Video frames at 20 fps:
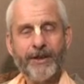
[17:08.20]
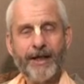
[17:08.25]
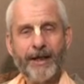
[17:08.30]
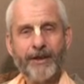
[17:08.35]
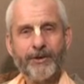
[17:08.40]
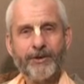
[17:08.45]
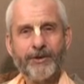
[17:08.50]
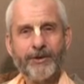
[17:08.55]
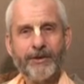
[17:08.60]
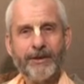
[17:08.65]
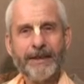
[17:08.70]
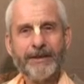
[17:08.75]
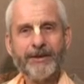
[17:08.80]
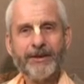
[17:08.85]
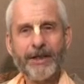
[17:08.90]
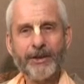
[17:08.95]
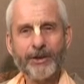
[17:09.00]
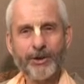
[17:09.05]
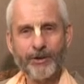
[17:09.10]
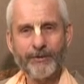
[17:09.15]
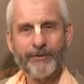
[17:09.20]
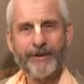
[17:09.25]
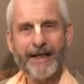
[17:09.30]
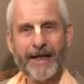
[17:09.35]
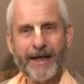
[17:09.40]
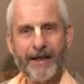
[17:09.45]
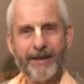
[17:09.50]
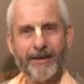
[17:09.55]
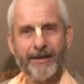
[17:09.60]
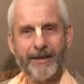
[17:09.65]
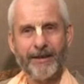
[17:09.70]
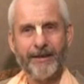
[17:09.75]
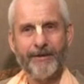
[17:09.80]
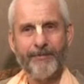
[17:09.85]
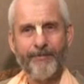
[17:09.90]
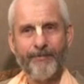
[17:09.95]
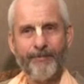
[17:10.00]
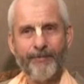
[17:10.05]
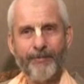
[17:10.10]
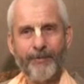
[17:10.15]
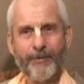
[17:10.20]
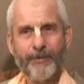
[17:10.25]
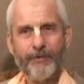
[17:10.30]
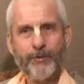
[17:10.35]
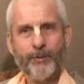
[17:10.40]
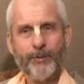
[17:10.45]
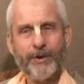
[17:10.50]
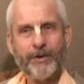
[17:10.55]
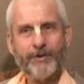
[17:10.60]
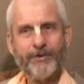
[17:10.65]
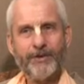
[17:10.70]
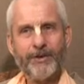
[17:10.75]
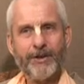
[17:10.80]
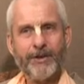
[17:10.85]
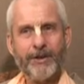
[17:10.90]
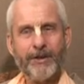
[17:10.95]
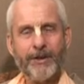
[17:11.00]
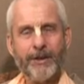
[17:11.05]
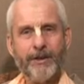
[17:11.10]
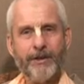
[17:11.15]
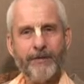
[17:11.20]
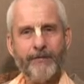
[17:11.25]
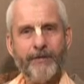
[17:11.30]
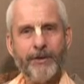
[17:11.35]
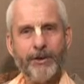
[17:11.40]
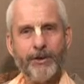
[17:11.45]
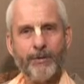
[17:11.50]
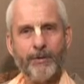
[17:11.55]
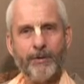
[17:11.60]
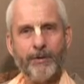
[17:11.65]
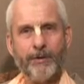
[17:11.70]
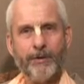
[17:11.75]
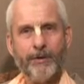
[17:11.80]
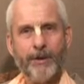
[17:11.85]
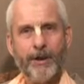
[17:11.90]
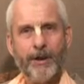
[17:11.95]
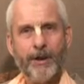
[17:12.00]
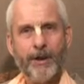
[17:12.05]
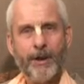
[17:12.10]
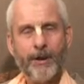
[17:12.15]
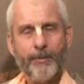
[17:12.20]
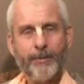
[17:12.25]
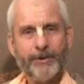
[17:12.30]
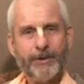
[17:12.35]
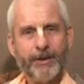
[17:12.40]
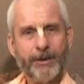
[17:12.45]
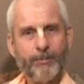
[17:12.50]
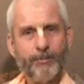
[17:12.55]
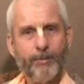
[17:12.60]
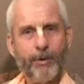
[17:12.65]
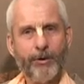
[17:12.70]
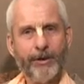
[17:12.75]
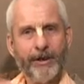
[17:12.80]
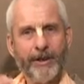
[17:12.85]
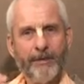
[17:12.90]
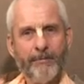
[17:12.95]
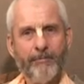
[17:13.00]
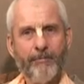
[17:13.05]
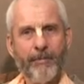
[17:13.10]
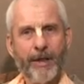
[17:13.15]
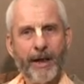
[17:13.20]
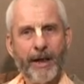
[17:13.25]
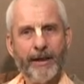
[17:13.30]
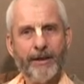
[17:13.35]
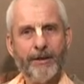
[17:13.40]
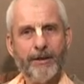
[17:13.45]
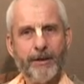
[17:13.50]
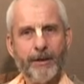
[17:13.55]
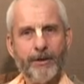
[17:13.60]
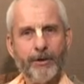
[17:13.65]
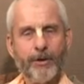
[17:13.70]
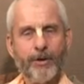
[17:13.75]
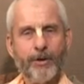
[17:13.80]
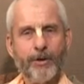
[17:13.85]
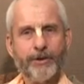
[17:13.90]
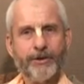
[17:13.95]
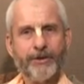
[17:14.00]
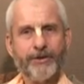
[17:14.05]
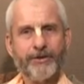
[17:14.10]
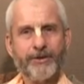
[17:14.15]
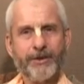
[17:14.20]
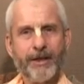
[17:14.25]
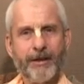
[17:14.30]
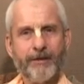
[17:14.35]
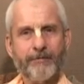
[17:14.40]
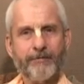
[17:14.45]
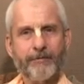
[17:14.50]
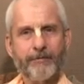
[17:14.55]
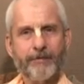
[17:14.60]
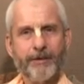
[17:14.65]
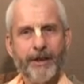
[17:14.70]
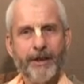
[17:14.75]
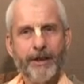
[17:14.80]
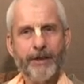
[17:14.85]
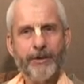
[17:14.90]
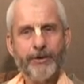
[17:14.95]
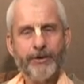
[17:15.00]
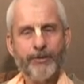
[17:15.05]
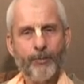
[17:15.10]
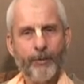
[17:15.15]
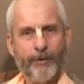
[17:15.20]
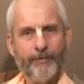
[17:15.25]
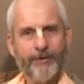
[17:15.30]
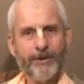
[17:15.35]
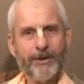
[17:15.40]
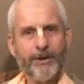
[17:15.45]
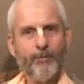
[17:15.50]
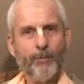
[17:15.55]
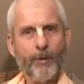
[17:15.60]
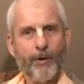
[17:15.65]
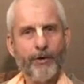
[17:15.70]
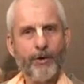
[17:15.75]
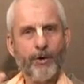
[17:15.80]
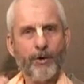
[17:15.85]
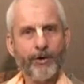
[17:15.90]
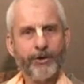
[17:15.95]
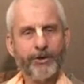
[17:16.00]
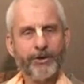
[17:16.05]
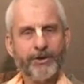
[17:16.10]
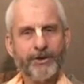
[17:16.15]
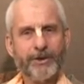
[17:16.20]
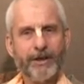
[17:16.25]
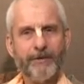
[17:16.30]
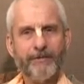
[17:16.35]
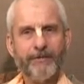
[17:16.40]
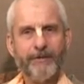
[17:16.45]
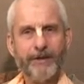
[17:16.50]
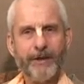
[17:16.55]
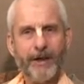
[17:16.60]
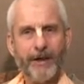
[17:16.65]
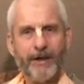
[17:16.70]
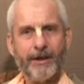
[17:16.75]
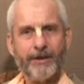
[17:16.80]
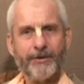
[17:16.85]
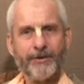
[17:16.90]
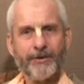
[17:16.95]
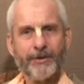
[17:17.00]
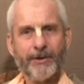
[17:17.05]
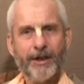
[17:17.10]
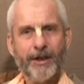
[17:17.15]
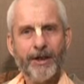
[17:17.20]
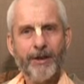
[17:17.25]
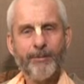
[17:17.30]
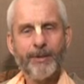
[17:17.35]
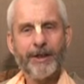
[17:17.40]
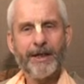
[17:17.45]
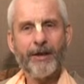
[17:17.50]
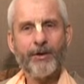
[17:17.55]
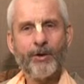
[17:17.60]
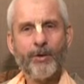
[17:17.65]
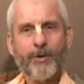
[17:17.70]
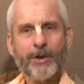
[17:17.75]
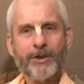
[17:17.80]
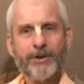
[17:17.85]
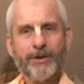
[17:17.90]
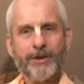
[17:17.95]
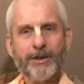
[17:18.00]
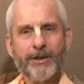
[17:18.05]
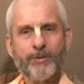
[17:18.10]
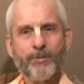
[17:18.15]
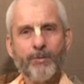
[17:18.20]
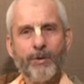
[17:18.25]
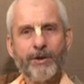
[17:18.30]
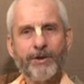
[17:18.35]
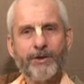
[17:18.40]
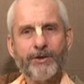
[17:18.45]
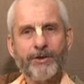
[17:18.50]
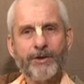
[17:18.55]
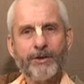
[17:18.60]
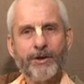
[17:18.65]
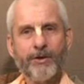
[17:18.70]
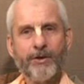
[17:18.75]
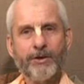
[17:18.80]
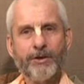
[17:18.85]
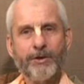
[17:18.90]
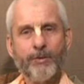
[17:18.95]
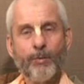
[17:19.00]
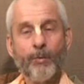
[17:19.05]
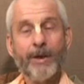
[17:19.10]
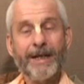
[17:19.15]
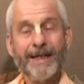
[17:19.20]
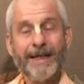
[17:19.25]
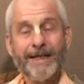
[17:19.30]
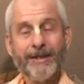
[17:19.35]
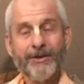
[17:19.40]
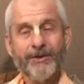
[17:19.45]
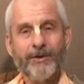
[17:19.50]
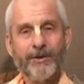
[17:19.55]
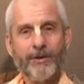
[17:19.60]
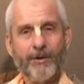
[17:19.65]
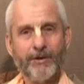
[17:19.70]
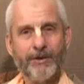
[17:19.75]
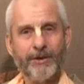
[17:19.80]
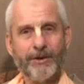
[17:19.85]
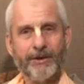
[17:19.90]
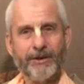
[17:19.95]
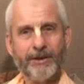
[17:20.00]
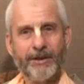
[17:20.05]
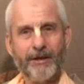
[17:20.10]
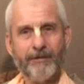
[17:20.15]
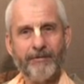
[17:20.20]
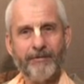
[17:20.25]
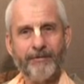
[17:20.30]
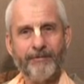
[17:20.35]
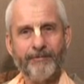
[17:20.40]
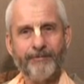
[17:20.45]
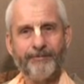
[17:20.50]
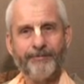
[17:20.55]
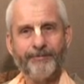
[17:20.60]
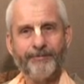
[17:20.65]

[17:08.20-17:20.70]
next essential reality? So we consider the individual. We've seen body, mind, and a conscious self. We've seen what the conscious self does, but now the question is, what is the conscious self?